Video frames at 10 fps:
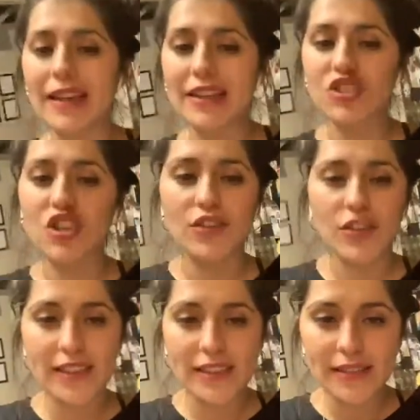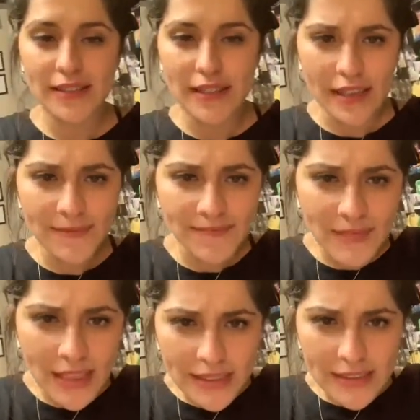like soft on the inside.
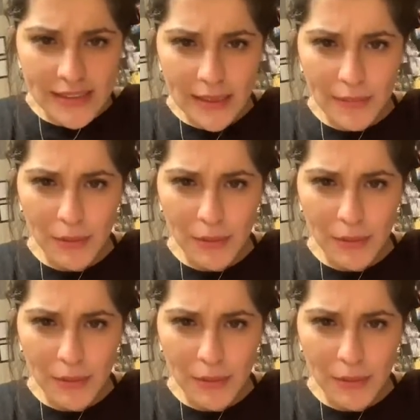Say my